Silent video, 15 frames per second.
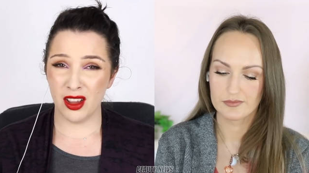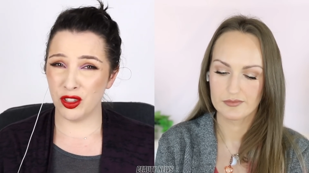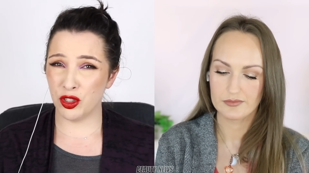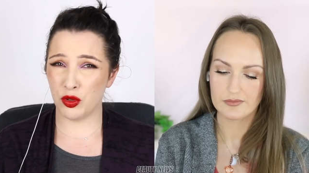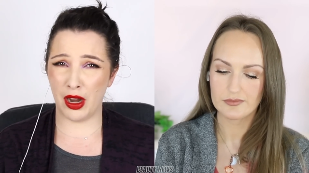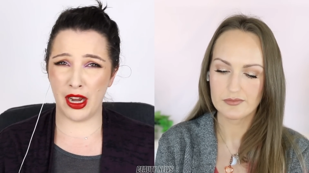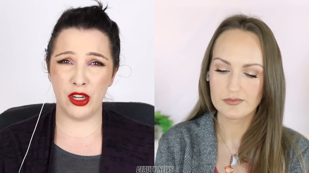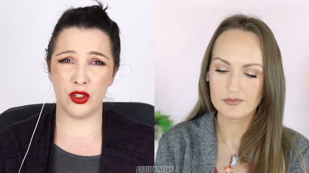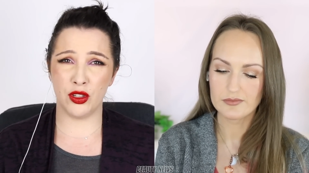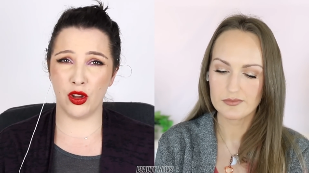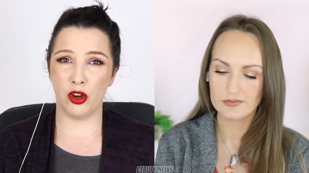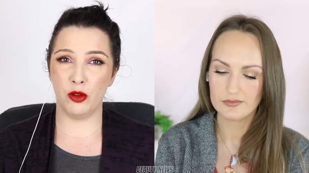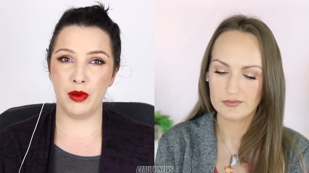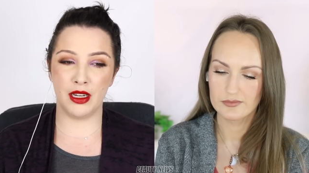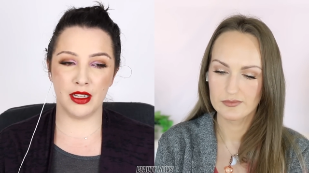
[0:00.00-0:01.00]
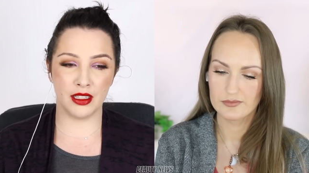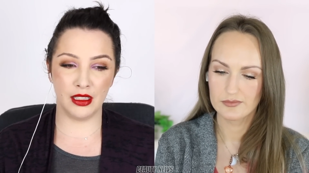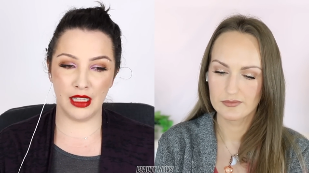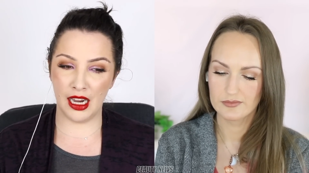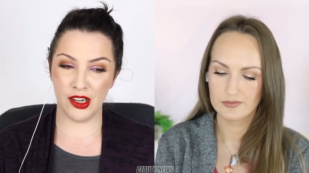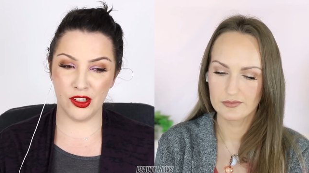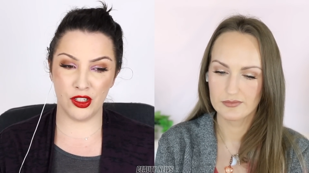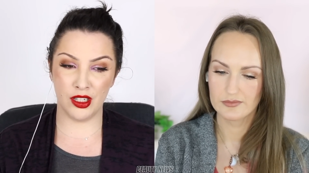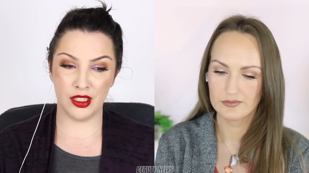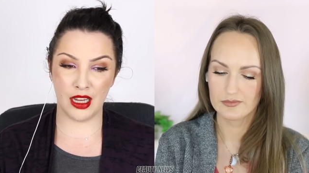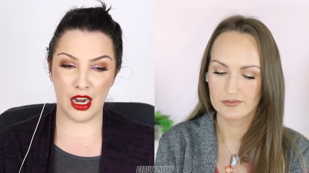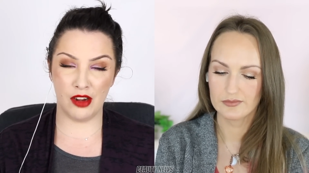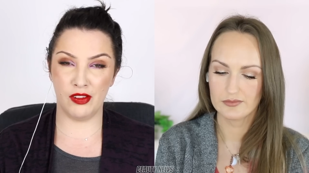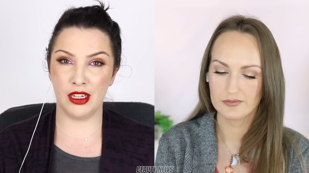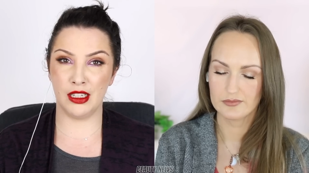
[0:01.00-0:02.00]
Speaker 1: Strange though, because last year's
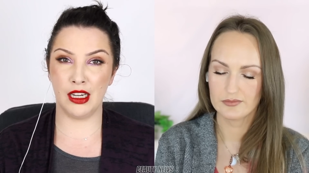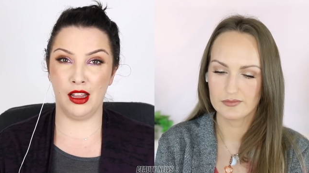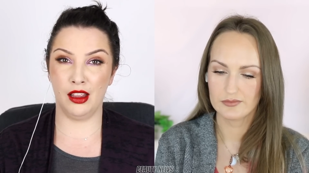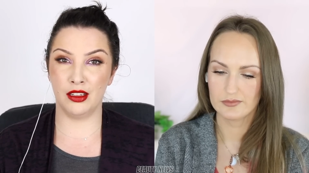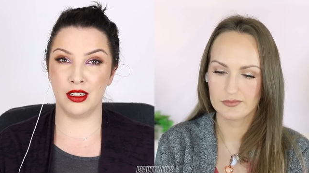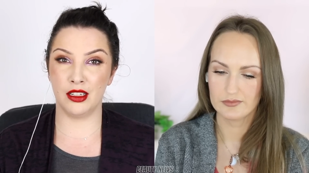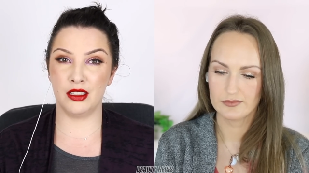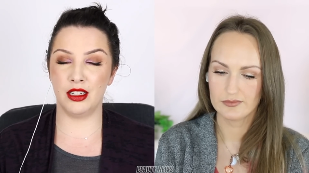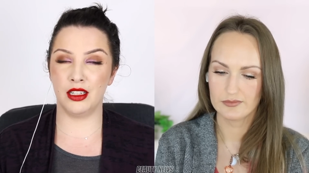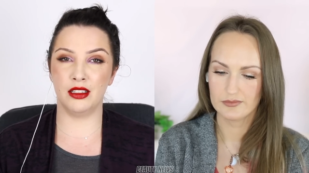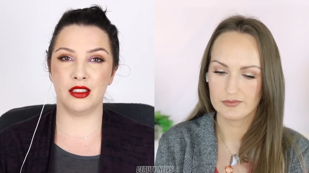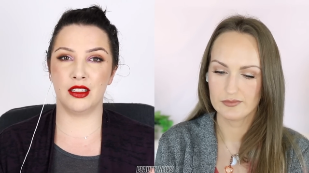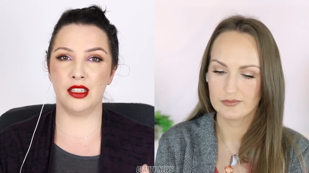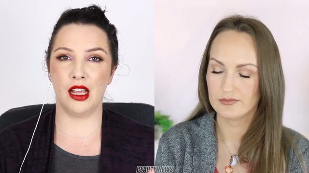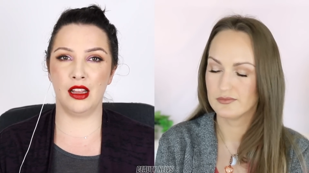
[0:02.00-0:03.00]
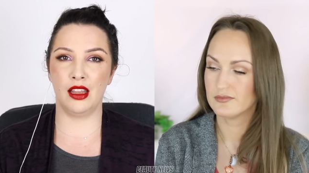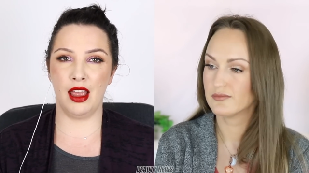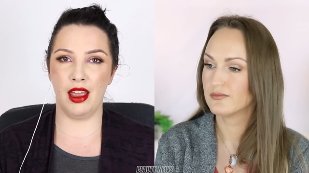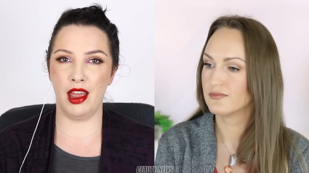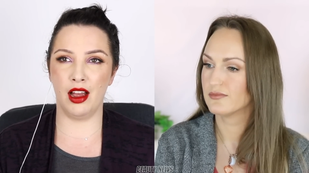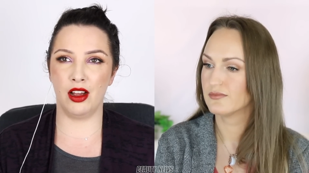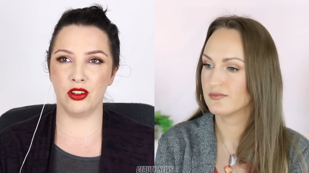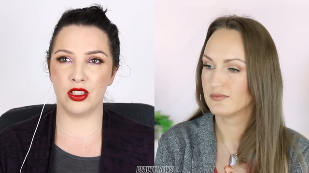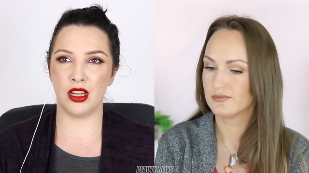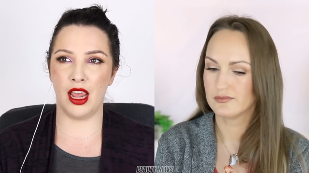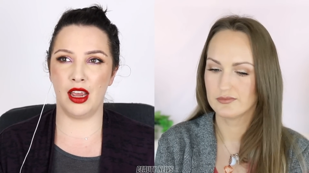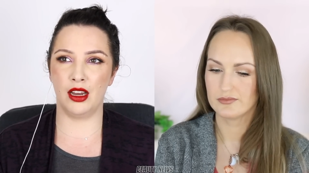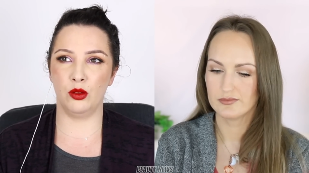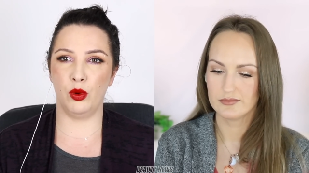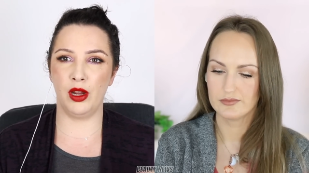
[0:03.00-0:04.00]
advent calendar didn't sell out,
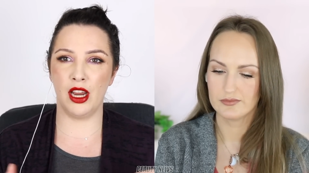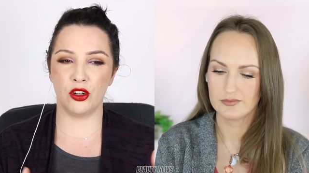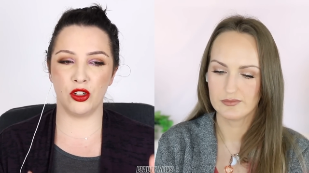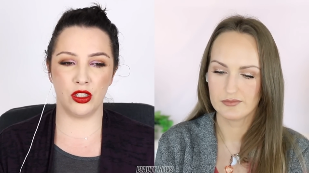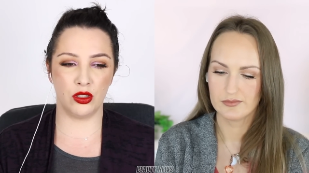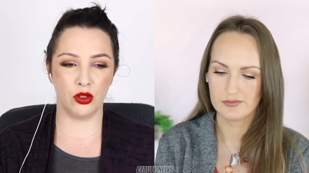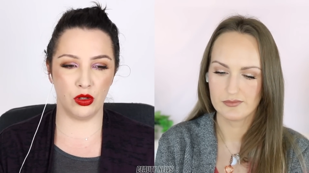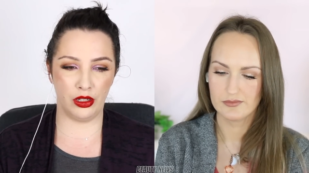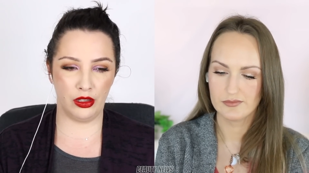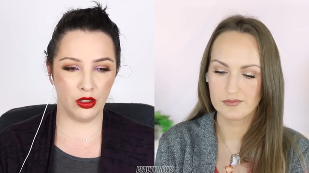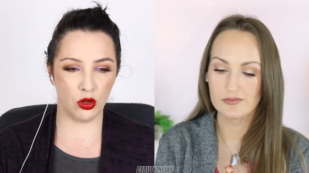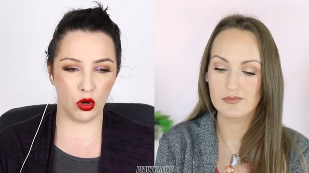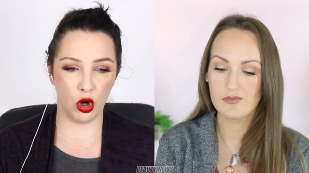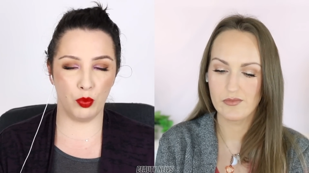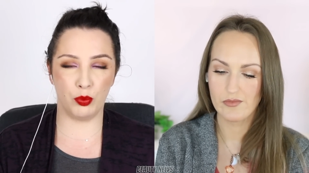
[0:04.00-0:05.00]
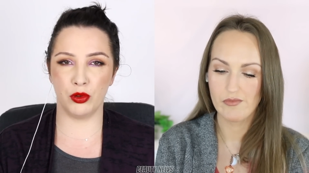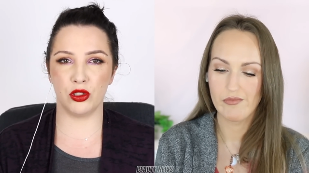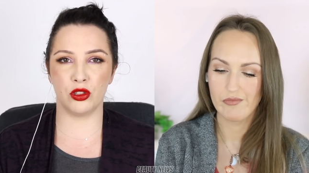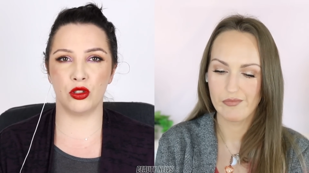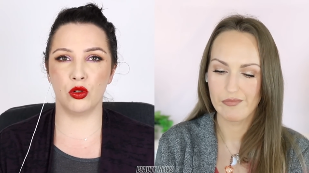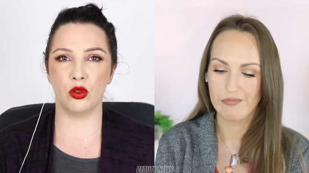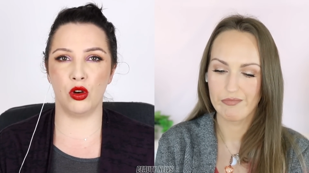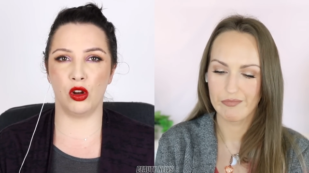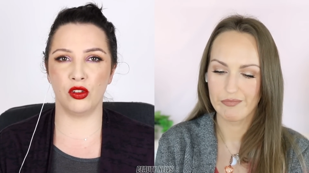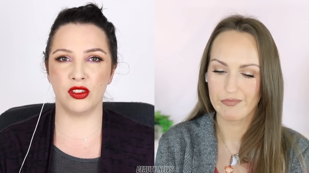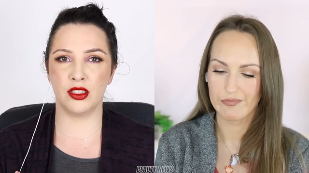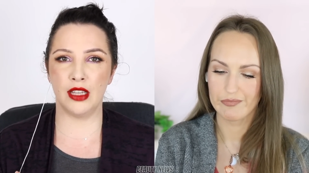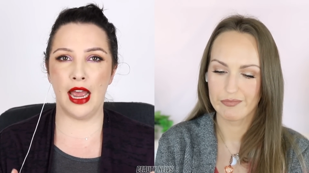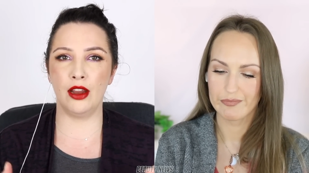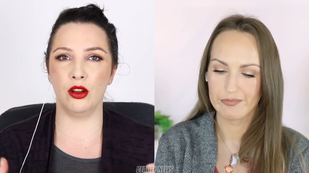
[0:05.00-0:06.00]
and we actually saw it in the mm. corporate store on
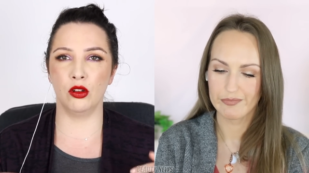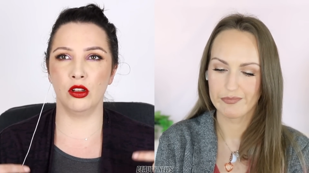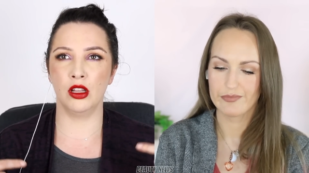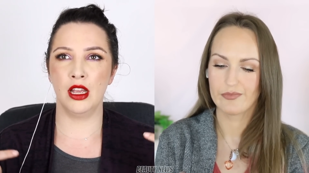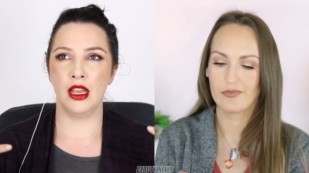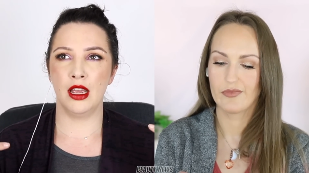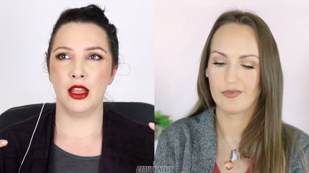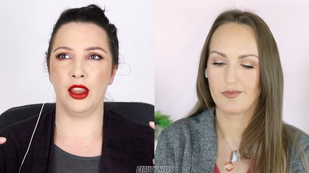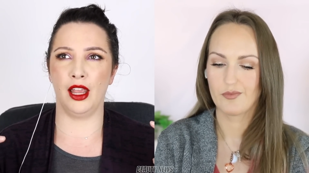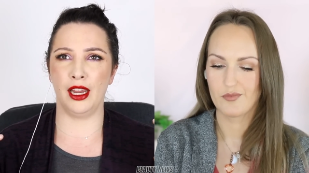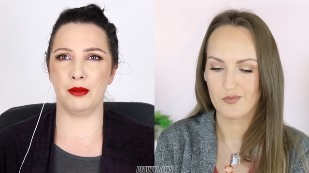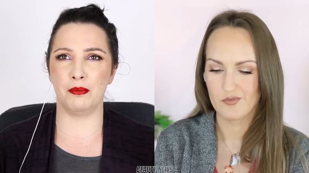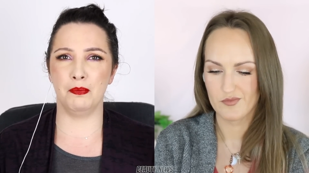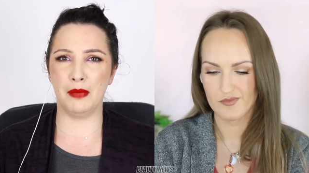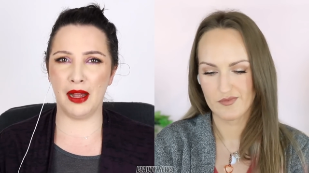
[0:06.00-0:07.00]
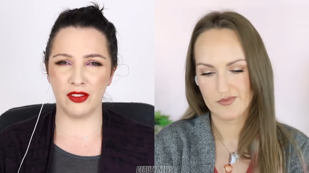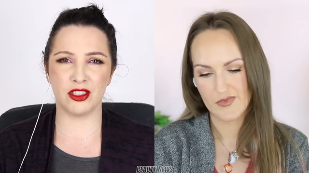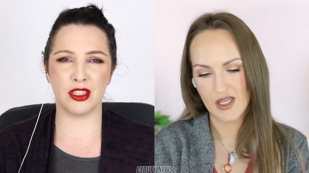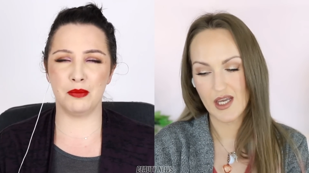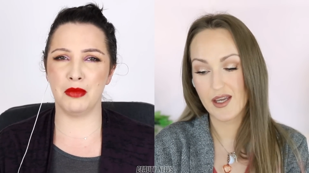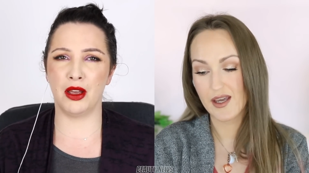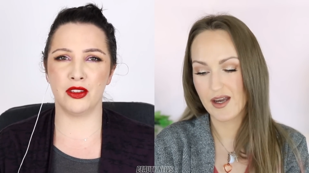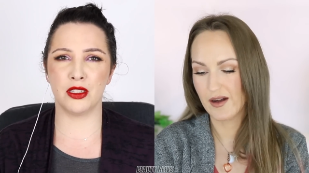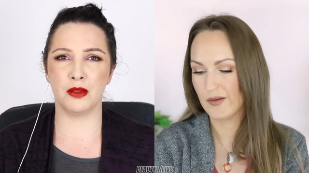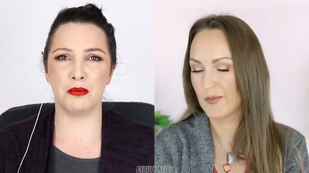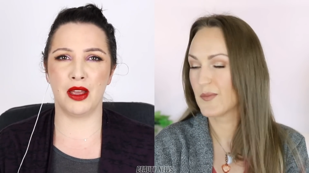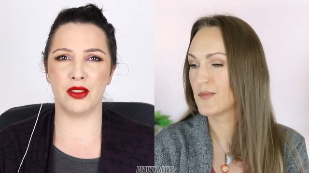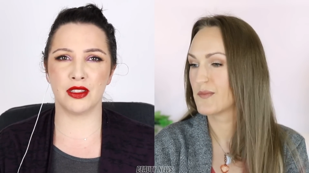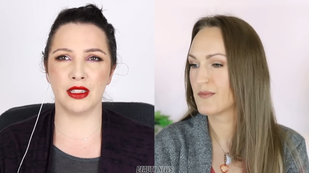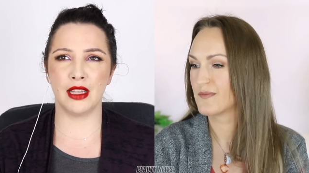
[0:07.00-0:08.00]
sale like months and months and
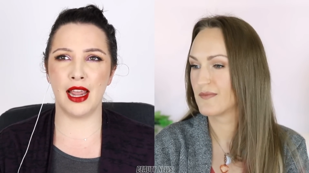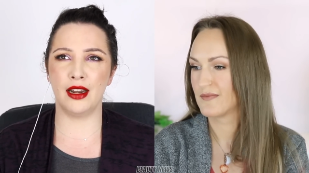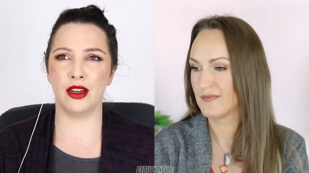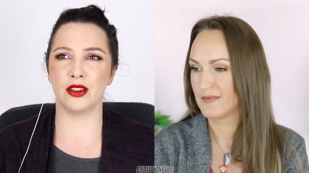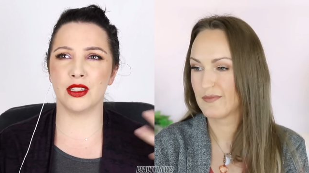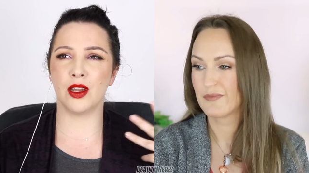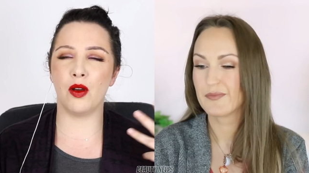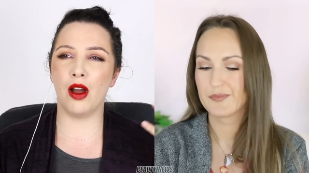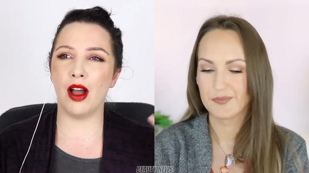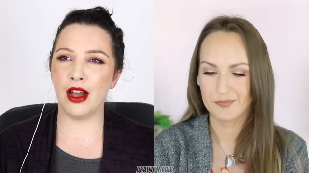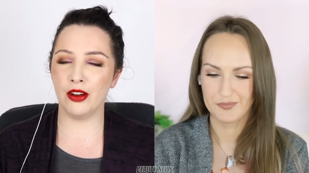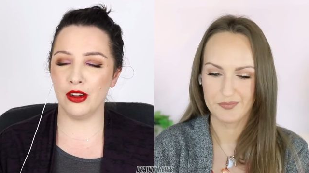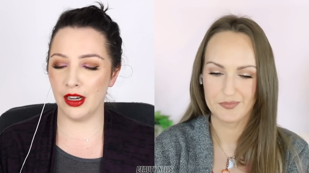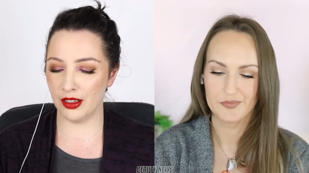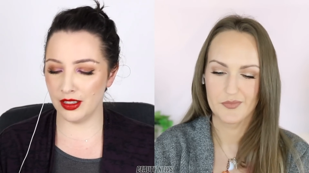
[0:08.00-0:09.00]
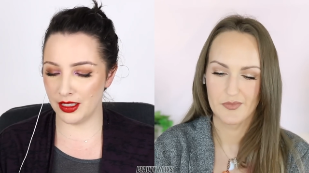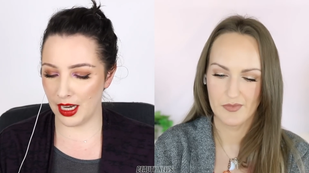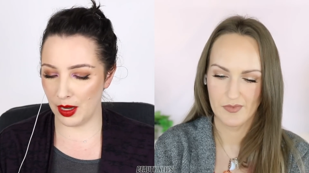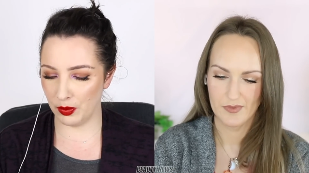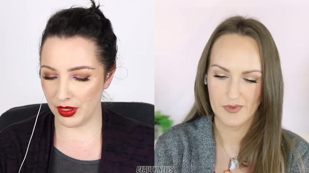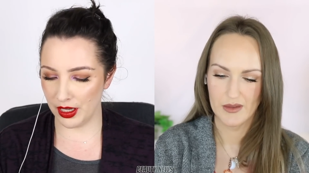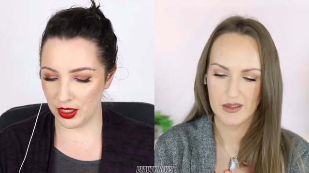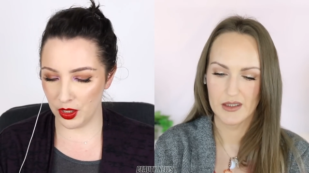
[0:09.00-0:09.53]
months later. So I don't understand what they're